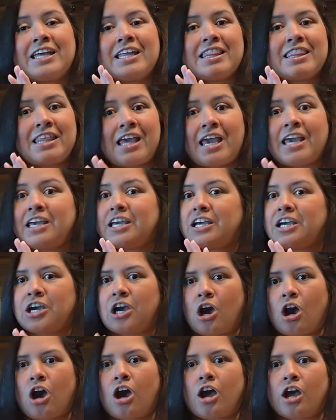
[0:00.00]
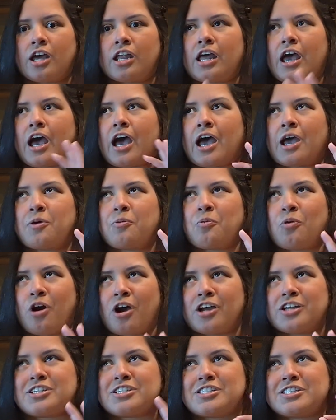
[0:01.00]
Thank God I
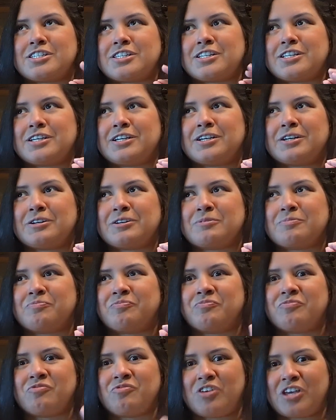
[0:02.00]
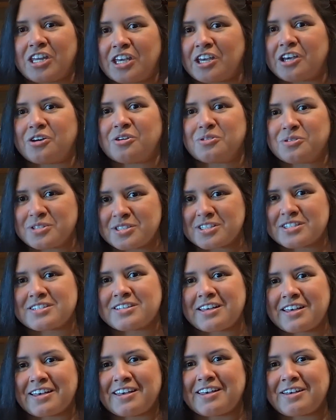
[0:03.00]
watched videos
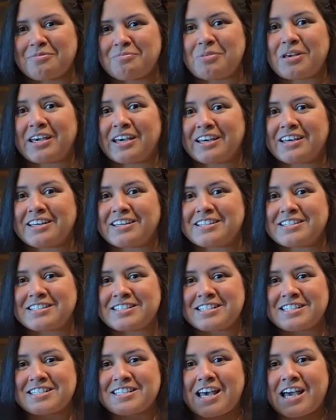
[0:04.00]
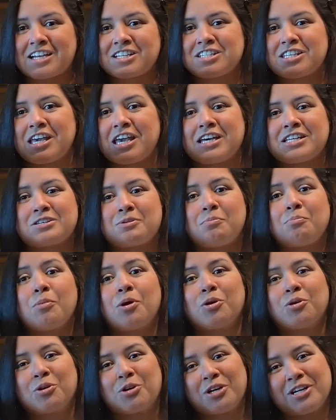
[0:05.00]
because this actually has a
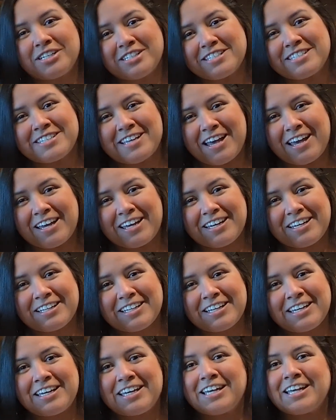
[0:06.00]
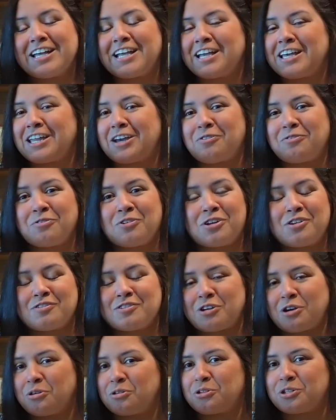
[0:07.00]
motor inside and I would have
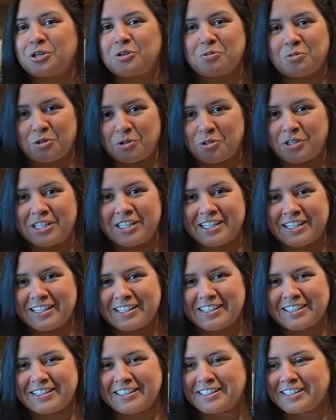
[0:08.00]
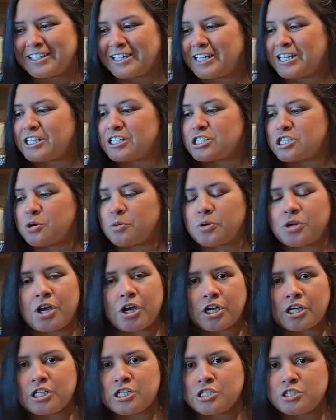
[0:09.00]
totally ruined it. So we're not
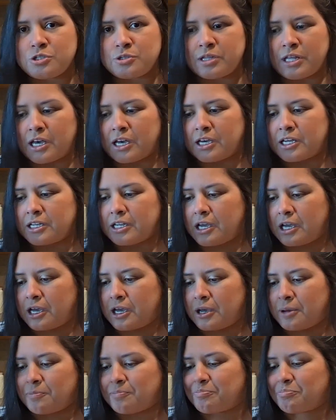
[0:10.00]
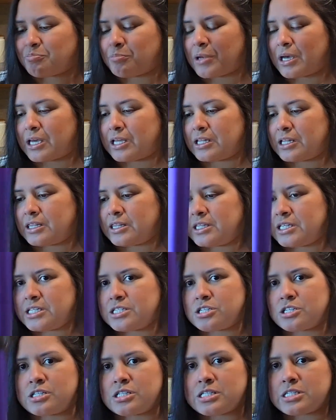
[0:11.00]
going to do that. But these
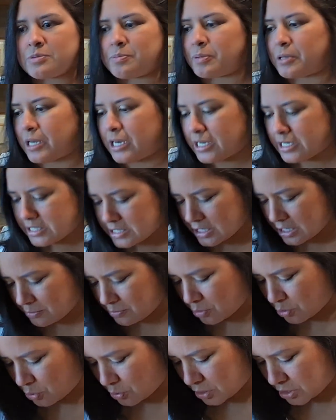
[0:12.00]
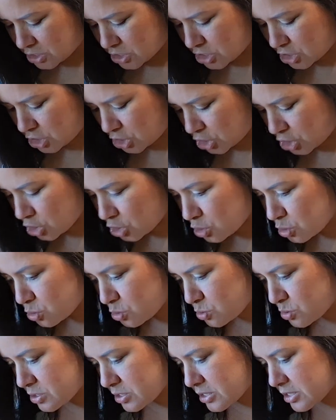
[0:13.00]
are the supplies that I'm going to
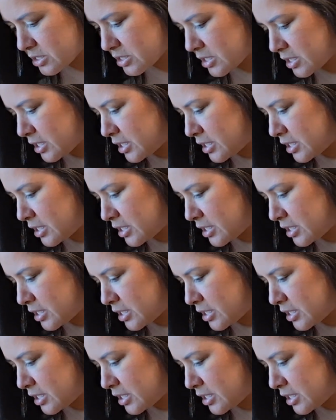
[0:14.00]
use.